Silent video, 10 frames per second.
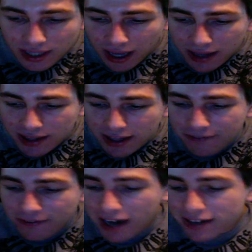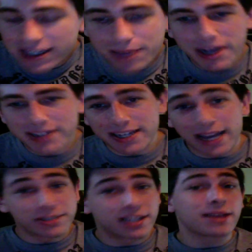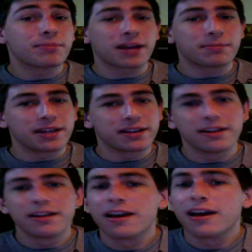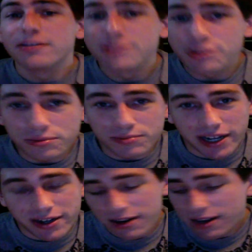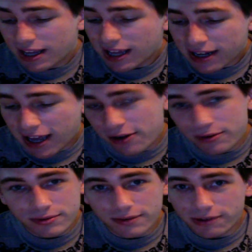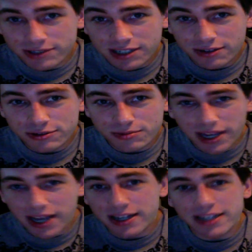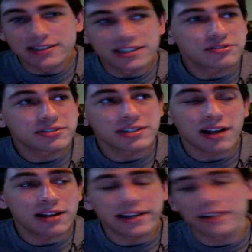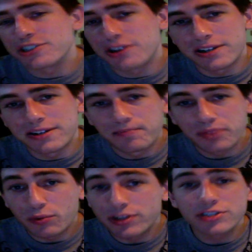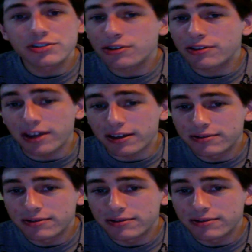And then they finally get back to games, and they get back big. Tomb Raider. Now, the first thing that goes to my head is, this looks a lot like Uncharted, which is a good thing.